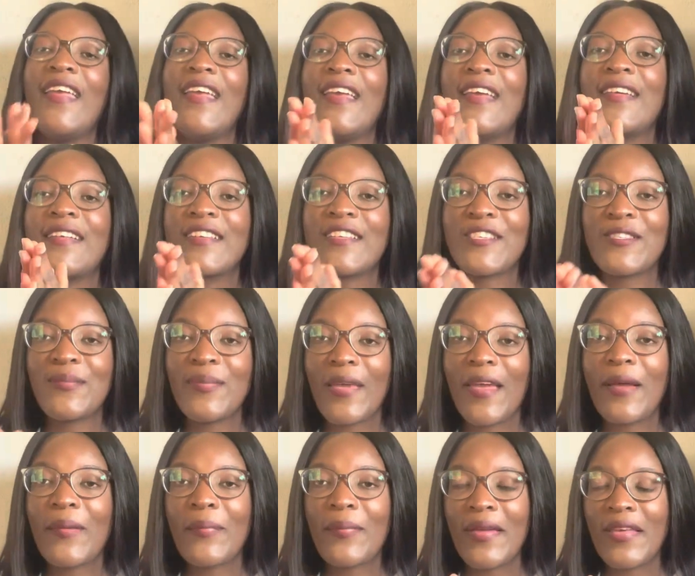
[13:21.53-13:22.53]

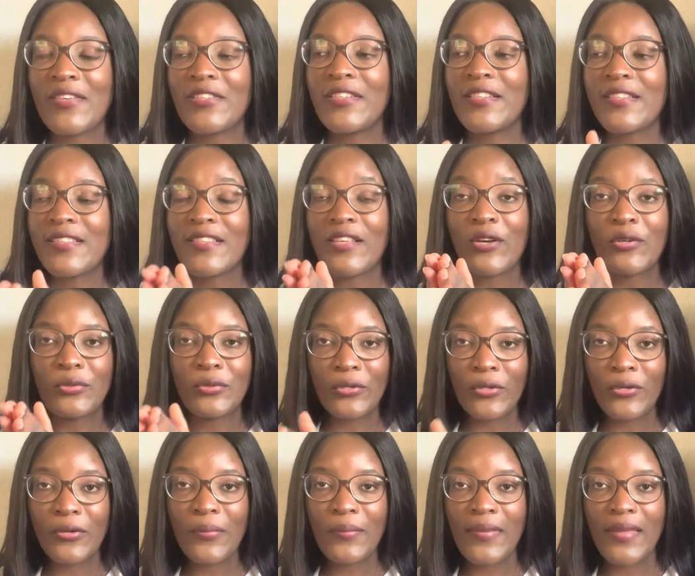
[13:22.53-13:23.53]
respect patients'
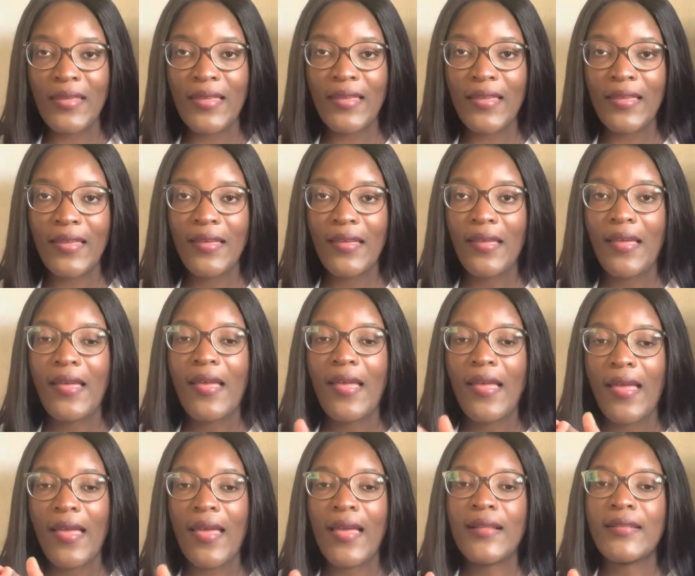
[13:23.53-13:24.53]
autonomy
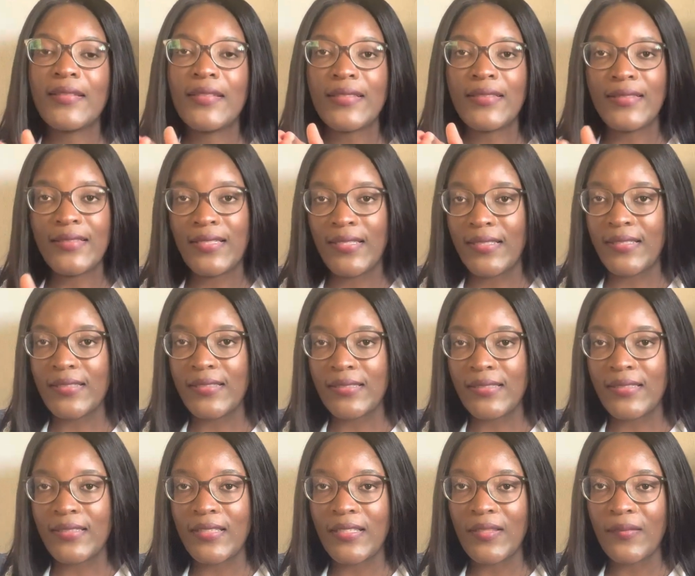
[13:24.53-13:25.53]
and
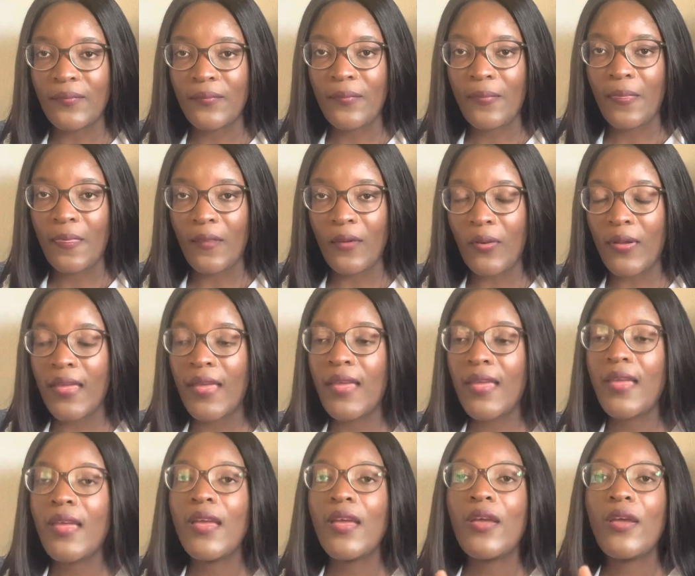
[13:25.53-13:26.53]
dignity. Okay?